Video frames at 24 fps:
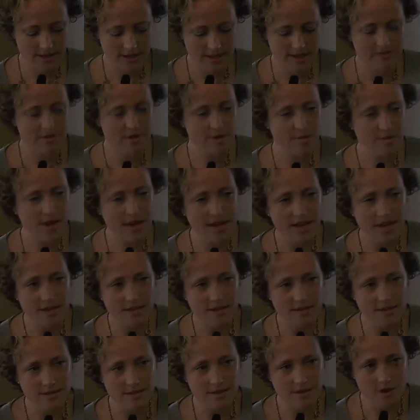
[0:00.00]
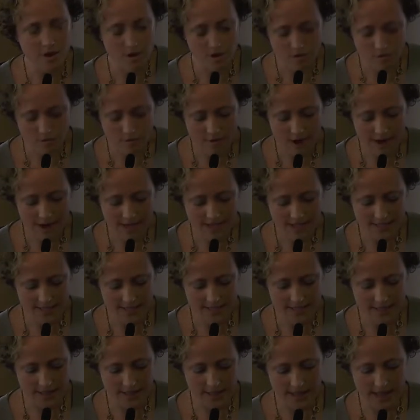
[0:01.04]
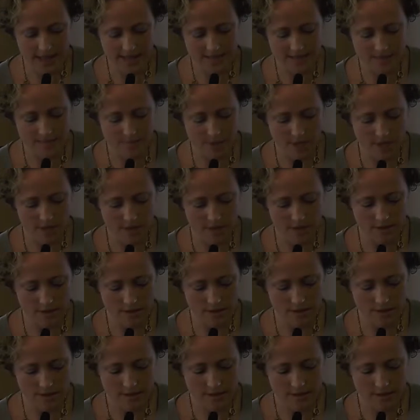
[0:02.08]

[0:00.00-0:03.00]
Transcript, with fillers: after my cousin wrecked it last month